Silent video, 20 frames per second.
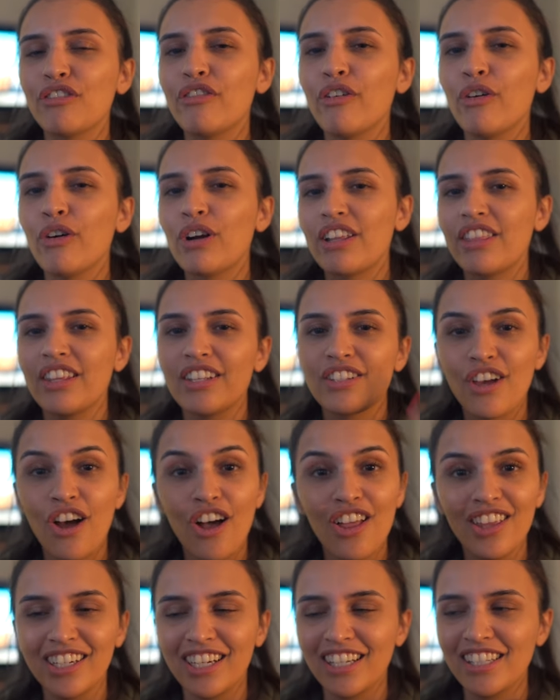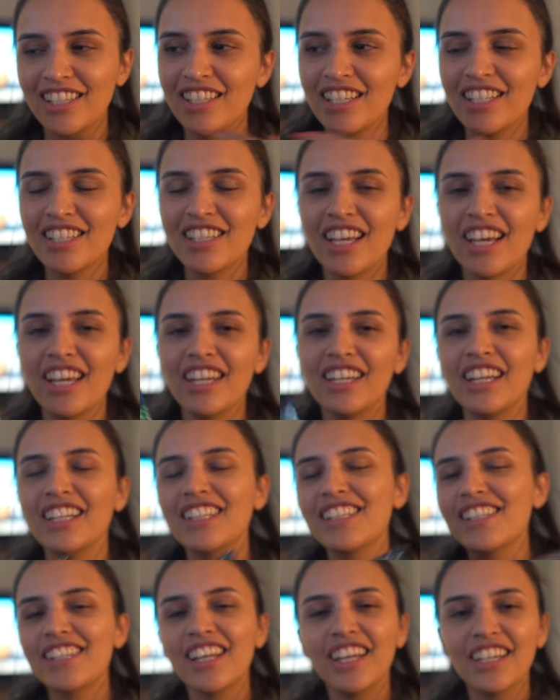for this holiday season
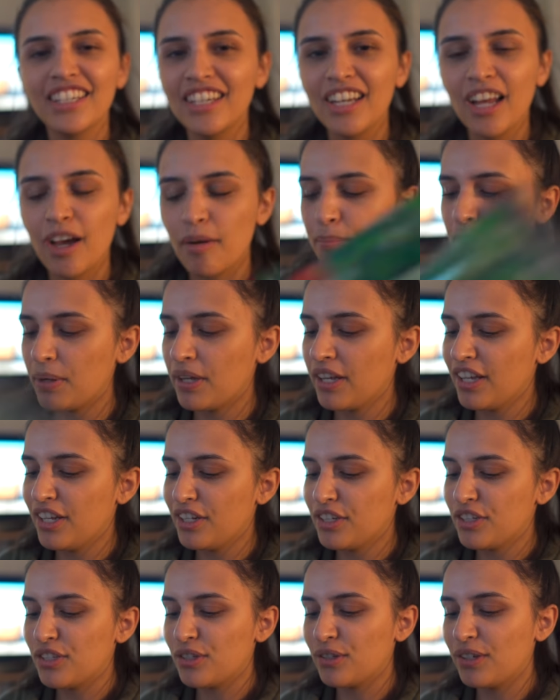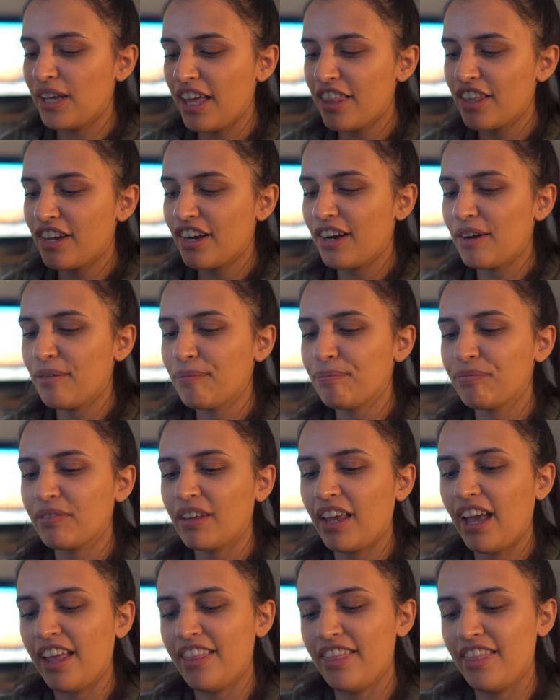and send it up together.
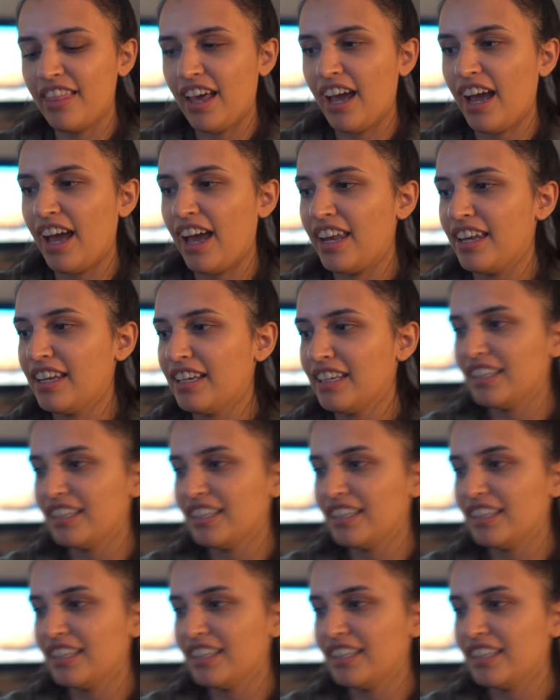And then...